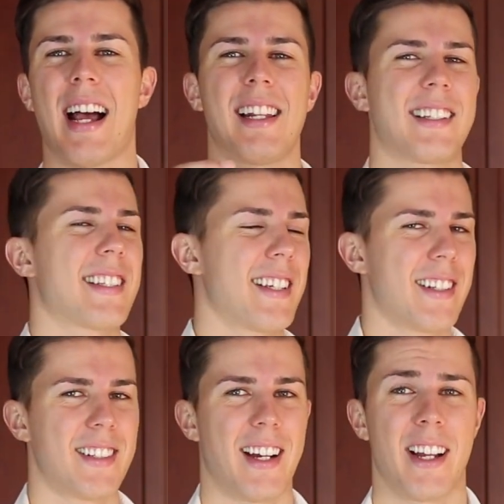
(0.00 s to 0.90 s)
Alex
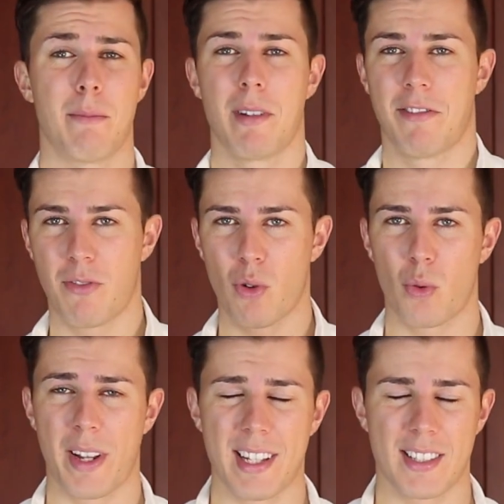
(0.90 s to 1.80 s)
here, and
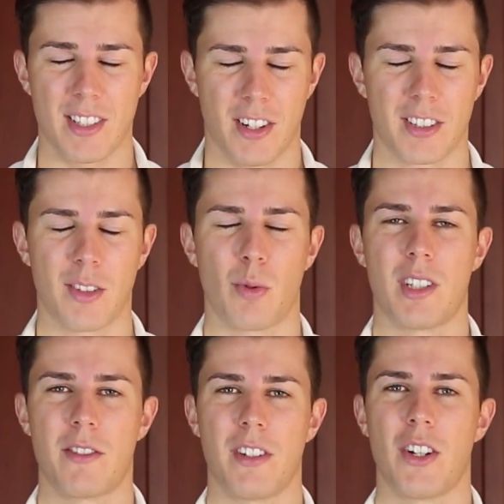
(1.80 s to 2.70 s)
before we get started with
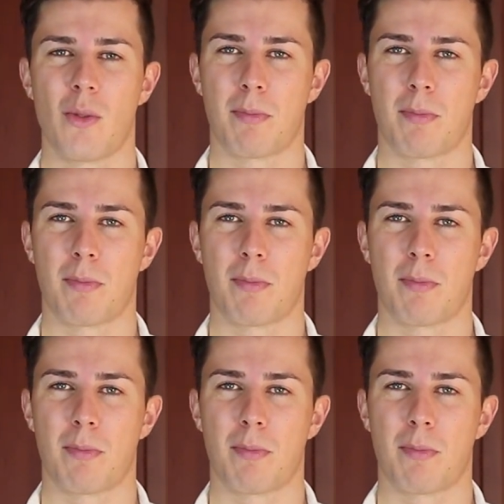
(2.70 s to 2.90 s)
this video,